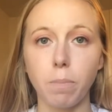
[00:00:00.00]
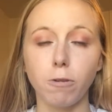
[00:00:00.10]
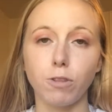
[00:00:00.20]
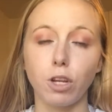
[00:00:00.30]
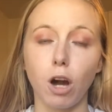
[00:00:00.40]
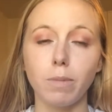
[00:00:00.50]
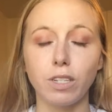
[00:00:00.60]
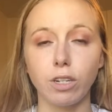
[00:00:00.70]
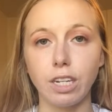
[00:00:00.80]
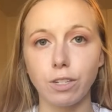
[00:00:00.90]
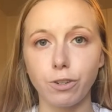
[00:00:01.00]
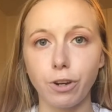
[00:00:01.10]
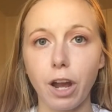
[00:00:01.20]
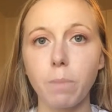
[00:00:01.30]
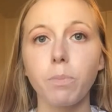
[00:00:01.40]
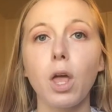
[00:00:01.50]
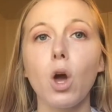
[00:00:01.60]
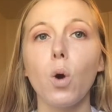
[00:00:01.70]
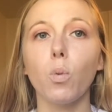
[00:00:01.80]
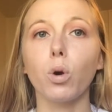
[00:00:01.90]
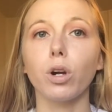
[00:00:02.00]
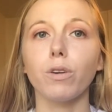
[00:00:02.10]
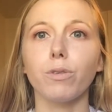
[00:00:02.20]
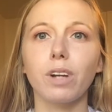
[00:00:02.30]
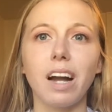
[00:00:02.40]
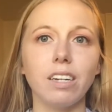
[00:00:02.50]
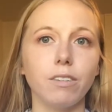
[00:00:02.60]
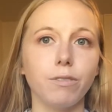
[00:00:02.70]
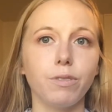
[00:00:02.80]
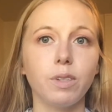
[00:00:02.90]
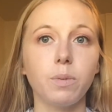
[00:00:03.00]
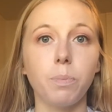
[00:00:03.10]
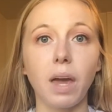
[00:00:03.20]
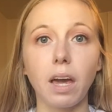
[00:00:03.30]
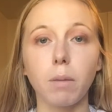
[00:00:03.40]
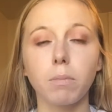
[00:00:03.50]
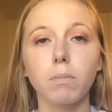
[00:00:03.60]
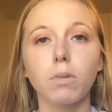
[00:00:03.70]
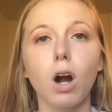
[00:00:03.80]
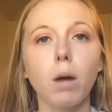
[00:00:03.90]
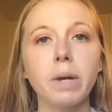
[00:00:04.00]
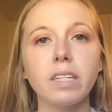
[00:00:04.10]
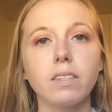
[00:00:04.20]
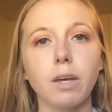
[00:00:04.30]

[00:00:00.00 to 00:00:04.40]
Most of the comments on Instagram were kind of spam comments.